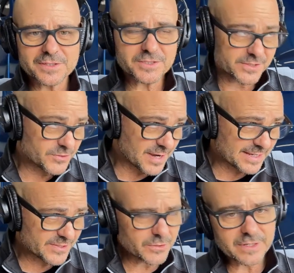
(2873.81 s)
It just
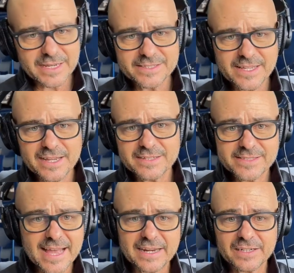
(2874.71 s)
dries to a nice kind of
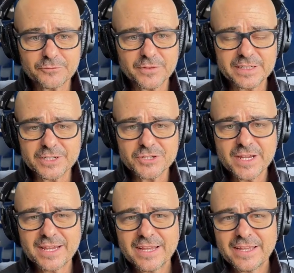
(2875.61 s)
satiny finish.
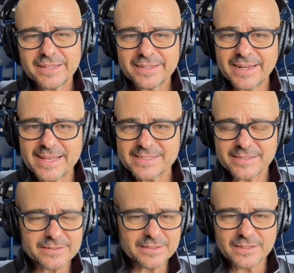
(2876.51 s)
It has
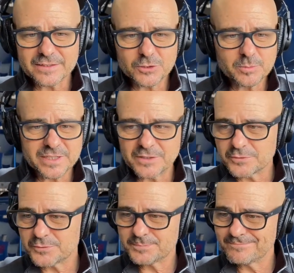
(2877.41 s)
a little bit of